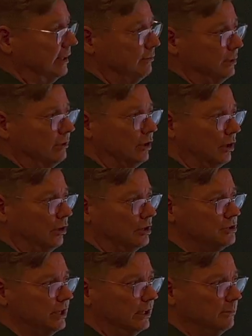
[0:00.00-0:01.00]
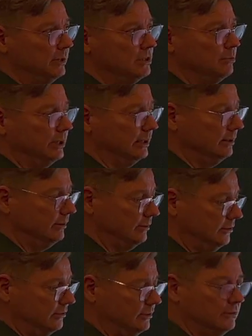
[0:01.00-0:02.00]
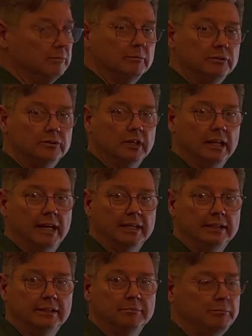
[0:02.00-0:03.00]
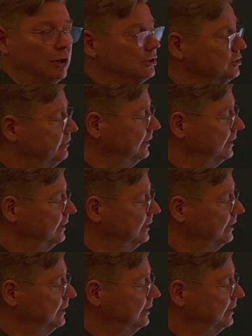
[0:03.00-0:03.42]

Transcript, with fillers: If we've got a large database, we can select parts of